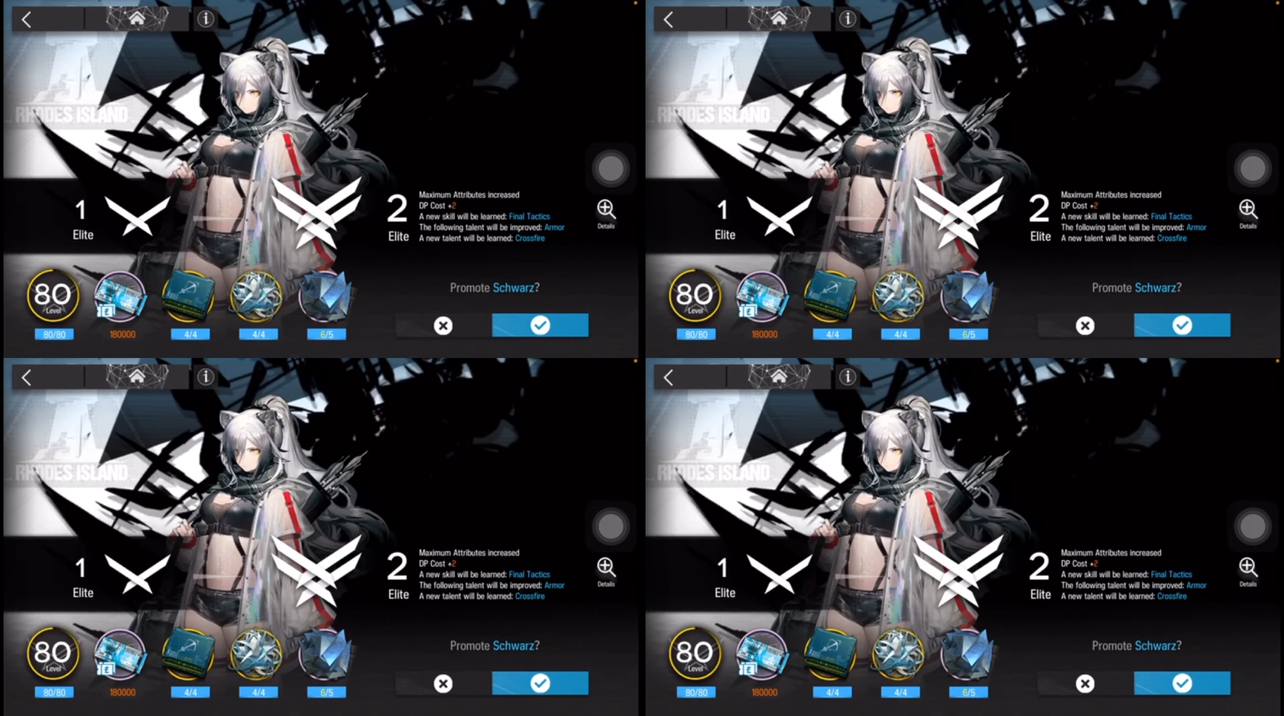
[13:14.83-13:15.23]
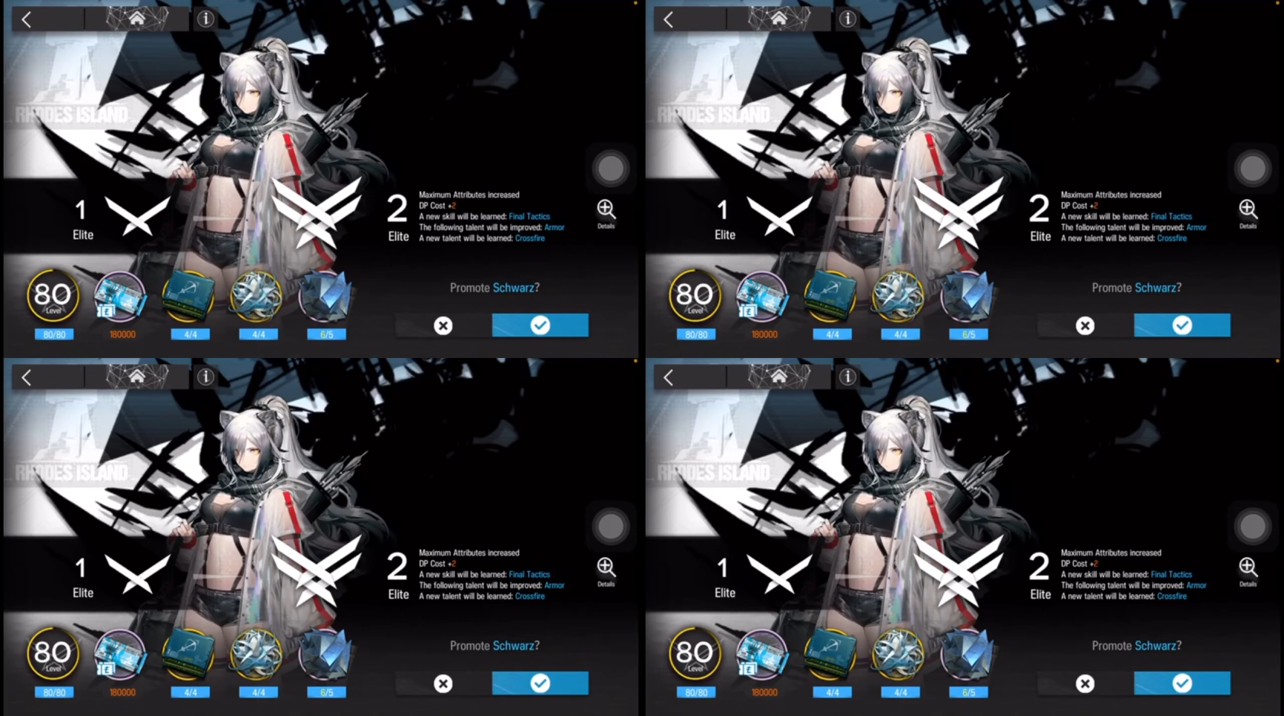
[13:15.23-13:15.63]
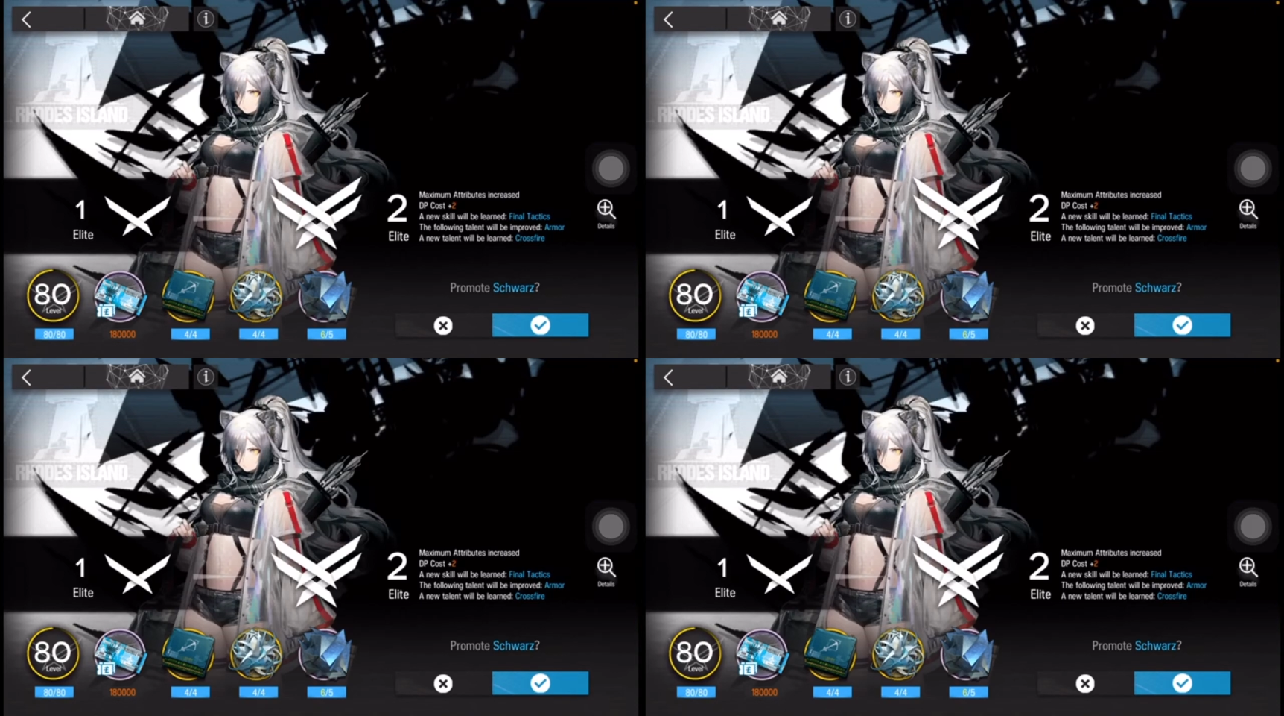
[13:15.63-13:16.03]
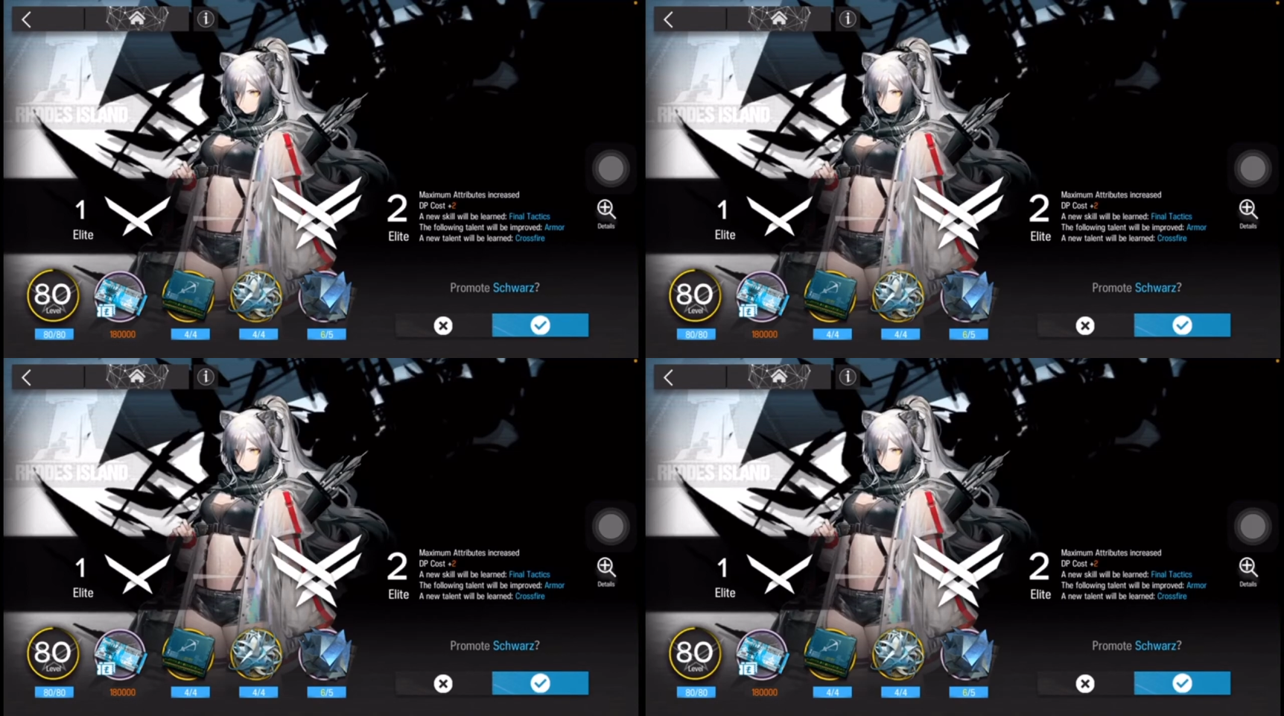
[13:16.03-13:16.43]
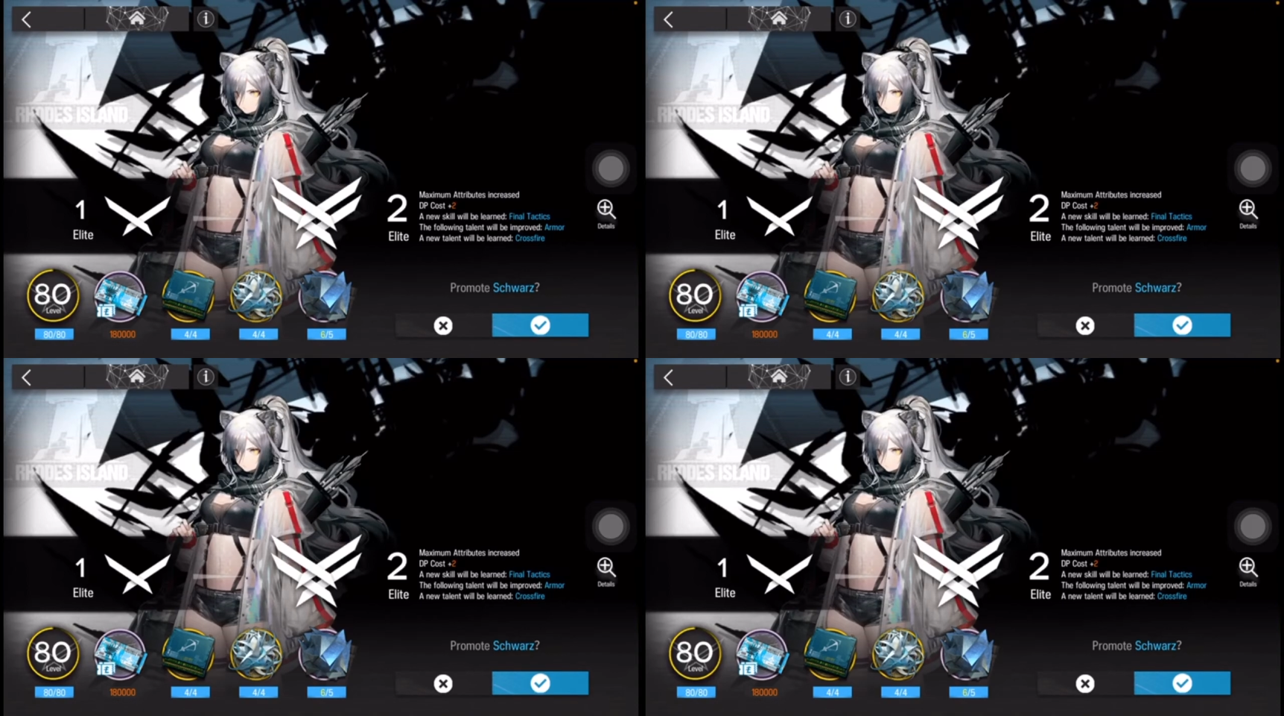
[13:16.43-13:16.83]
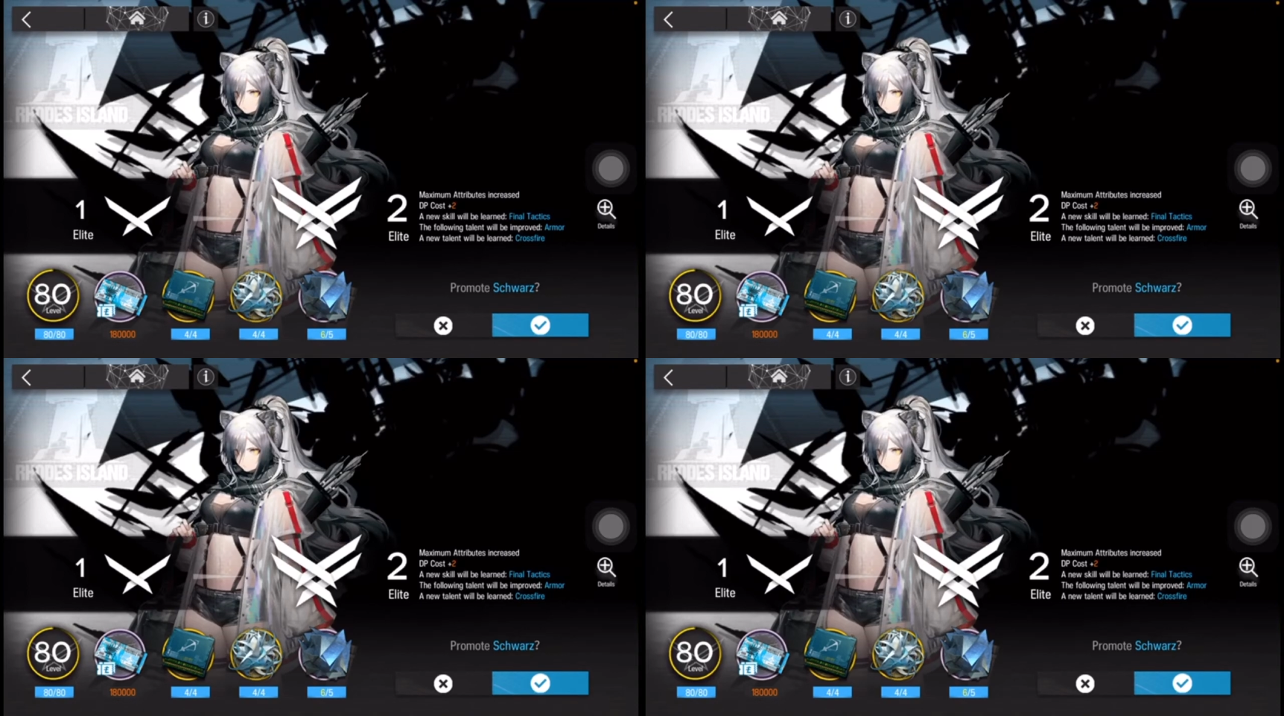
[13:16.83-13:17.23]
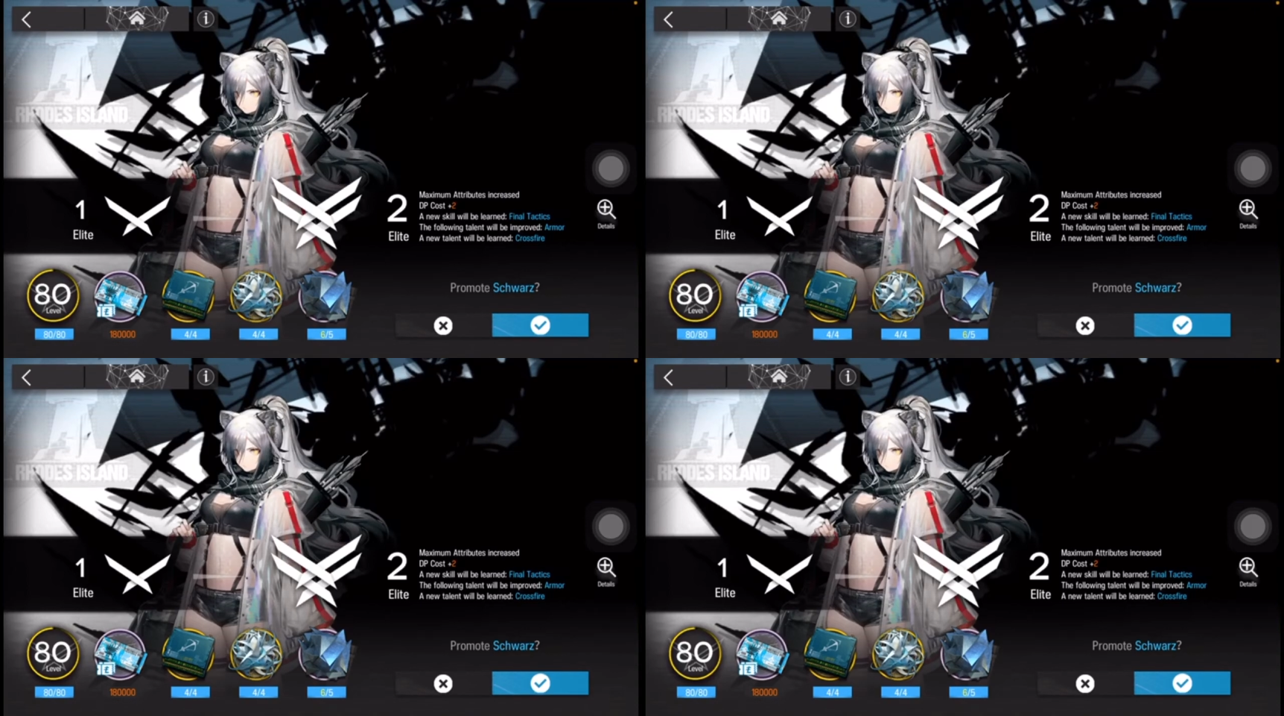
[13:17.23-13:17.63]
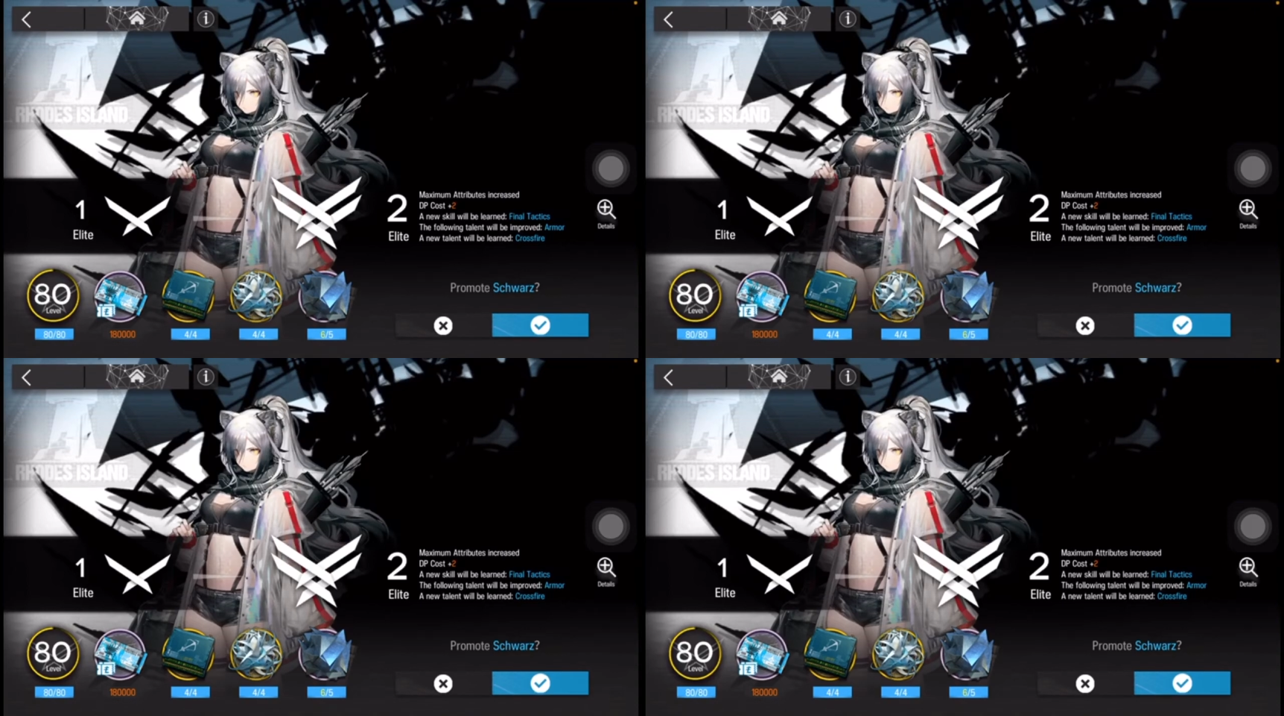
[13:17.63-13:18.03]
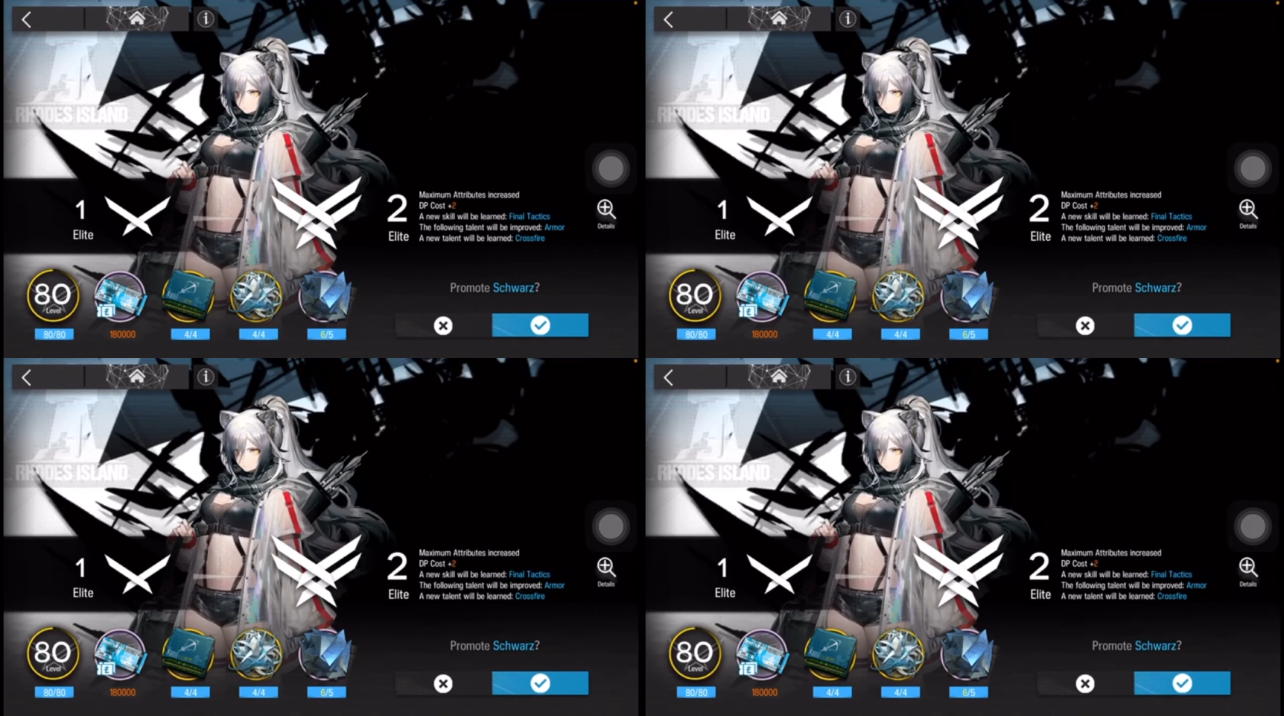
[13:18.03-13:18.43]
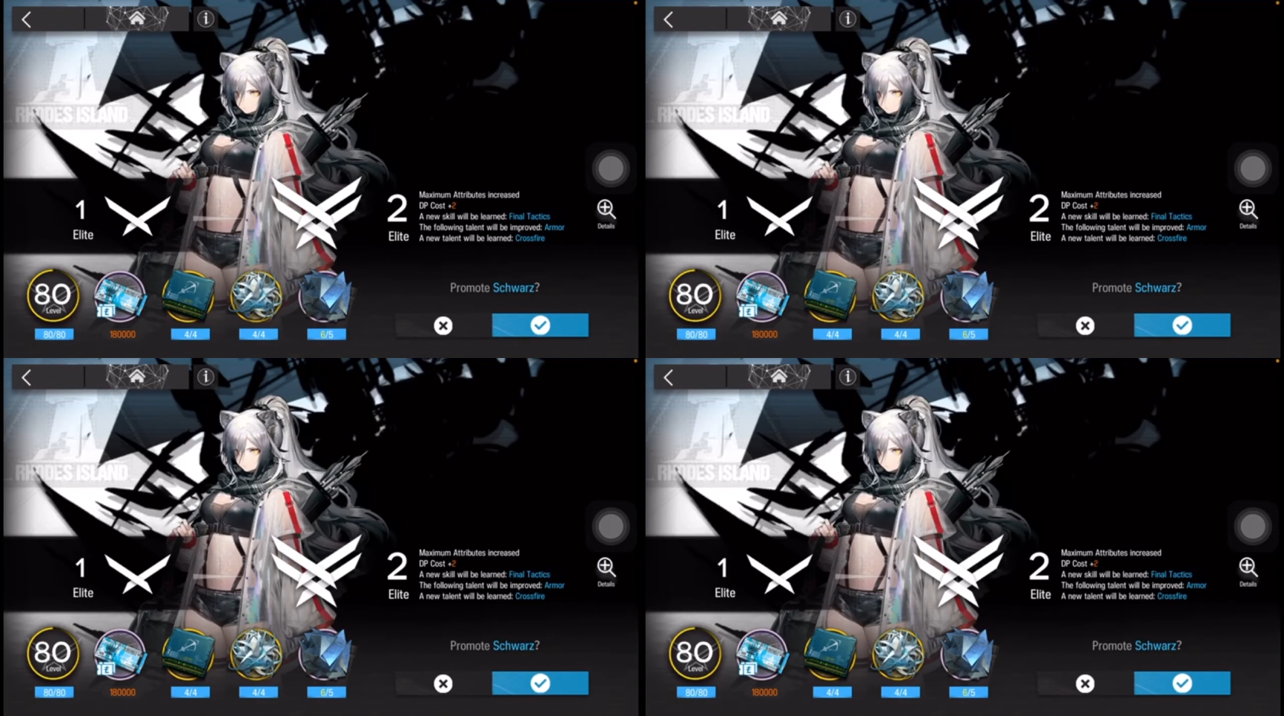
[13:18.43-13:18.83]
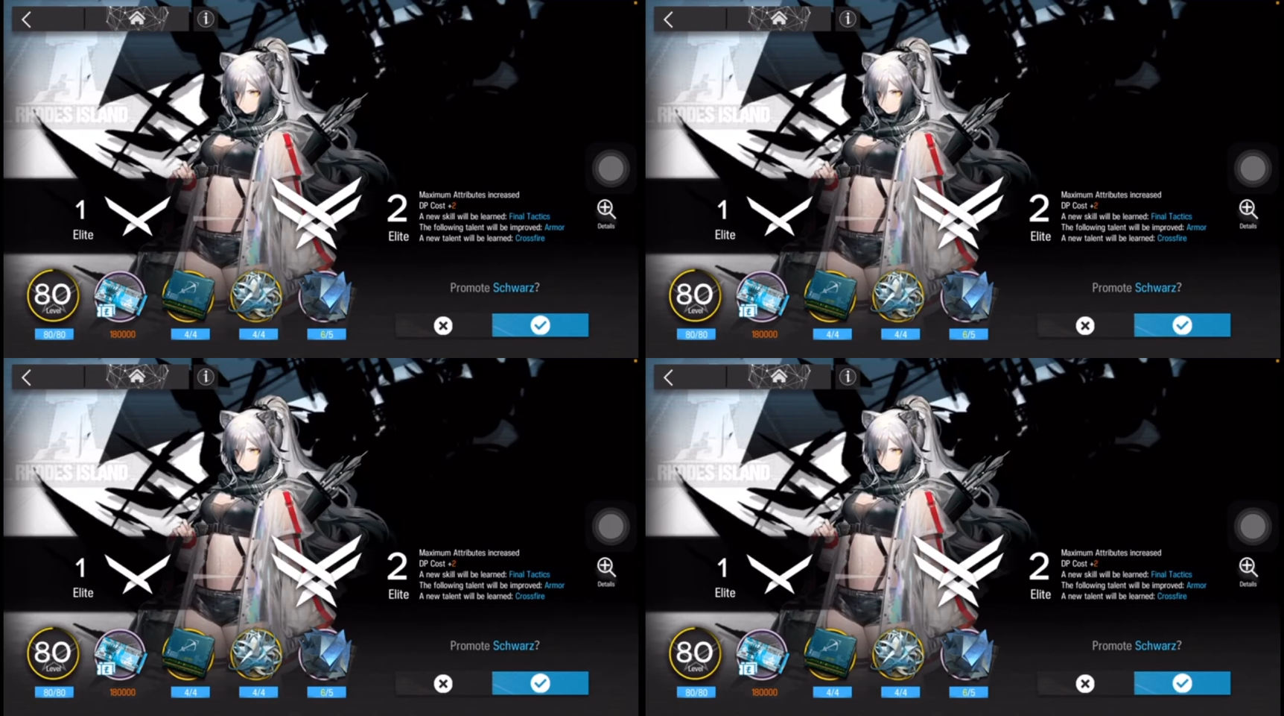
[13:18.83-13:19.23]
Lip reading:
(no speaker visible)